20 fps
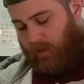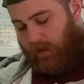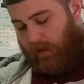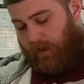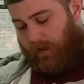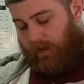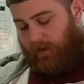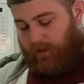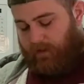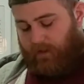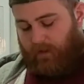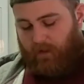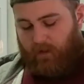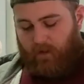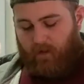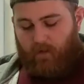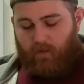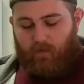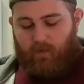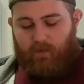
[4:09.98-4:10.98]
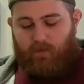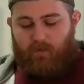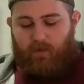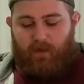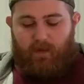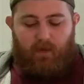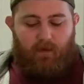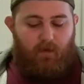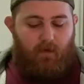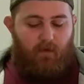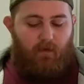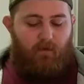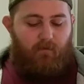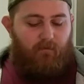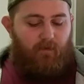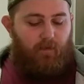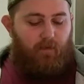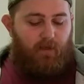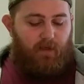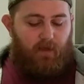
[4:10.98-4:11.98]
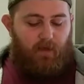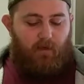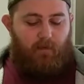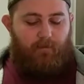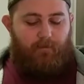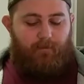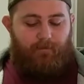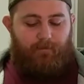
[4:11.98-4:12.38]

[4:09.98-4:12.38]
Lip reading: And here, once we flip it here,